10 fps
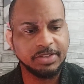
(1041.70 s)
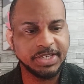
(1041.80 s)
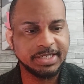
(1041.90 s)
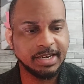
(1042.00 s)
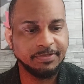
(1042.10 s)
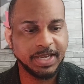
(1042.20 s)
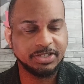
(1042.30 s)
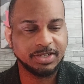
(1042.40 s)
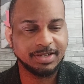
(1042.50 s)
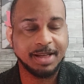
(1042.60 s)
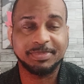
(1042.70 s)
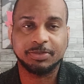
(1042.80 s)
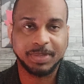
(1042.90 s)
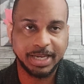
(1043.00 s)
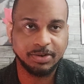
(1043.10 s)
This innovation, I'm
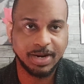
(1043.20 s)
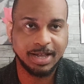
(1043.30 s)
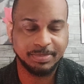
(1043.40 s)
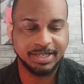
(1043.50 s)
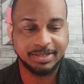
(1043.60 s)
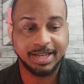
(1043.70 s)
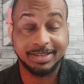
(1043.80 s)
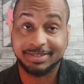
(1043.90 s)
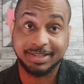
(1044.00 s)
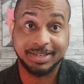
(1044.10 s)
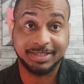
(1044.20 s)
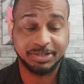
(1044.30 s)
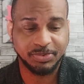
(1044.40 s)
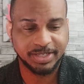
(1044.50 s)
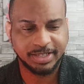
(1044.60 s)
just playing around, but yeah, it still is
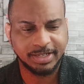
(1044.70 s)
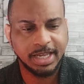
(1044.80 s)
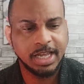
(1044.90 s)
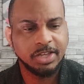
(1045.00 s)
interesting.